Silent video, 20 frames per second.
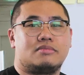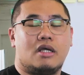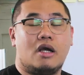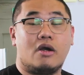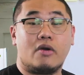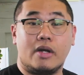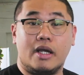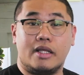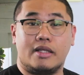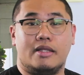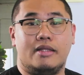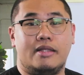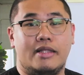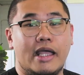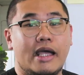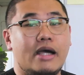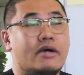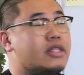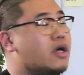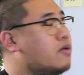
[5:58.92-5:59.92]
All right,
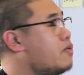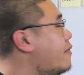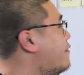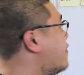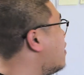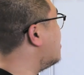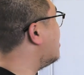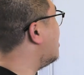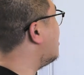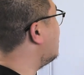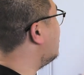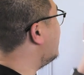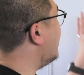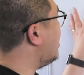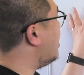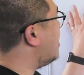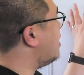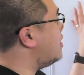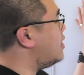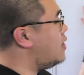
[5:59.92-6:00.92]
now that we've got our
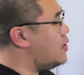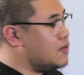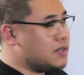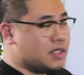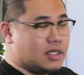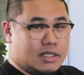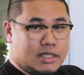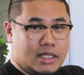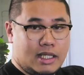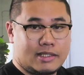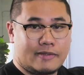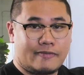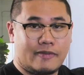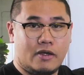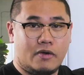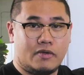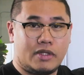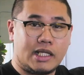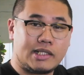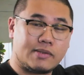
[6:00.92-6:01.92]
winning user test
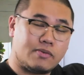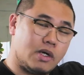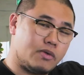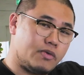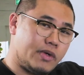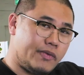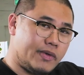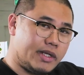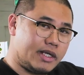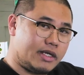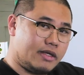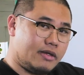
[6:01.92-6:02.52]
flow, that's what we want